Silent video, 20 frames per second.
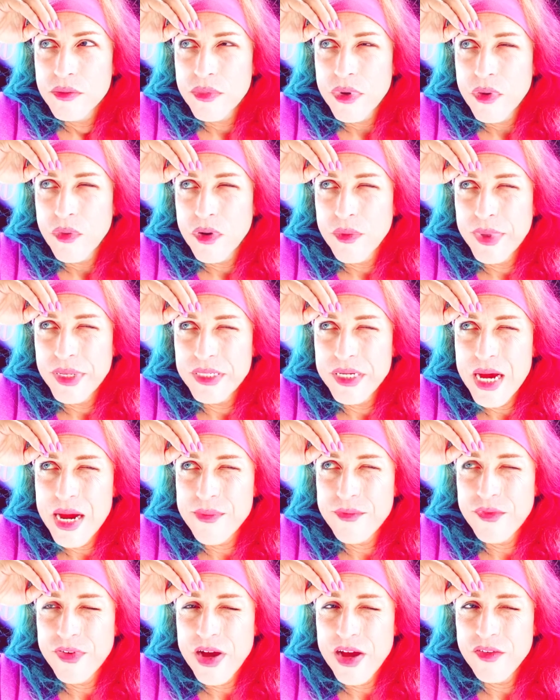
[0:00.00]
probably one of my top
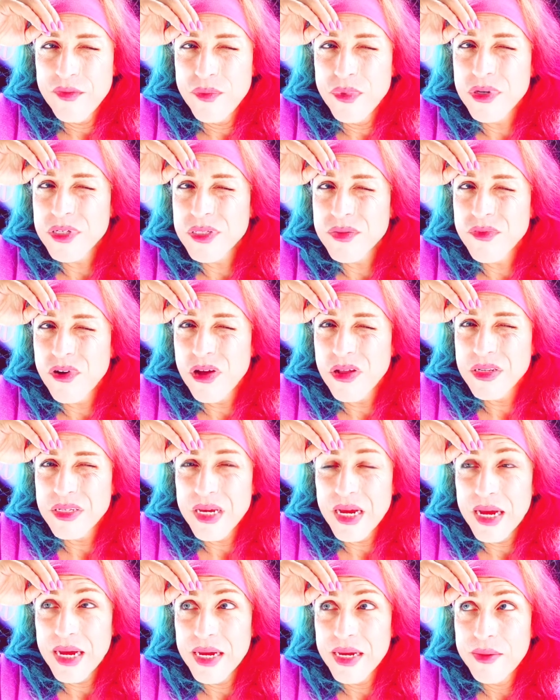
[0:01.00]
5 books of all
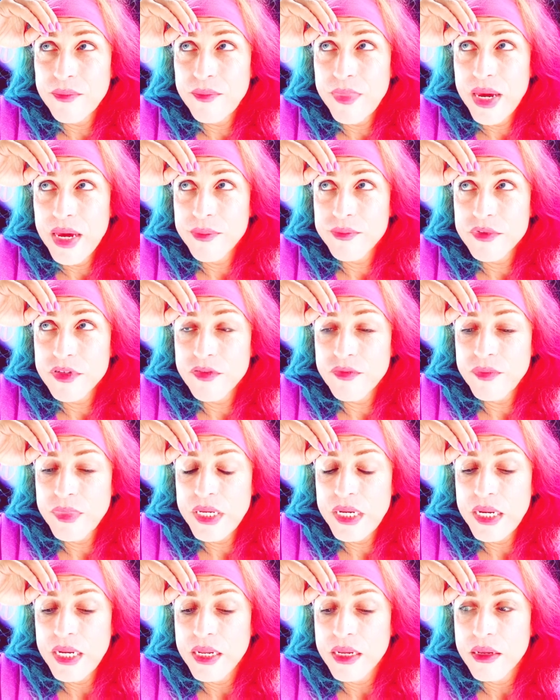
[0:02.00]
time, Maps of
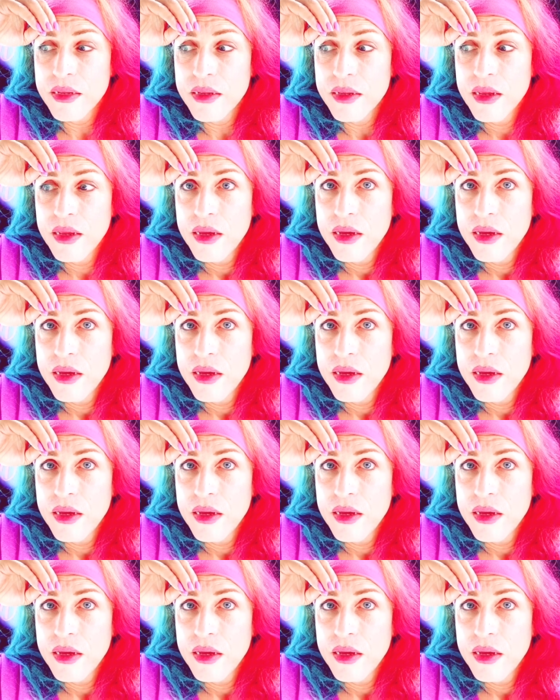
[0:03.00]
Meaning.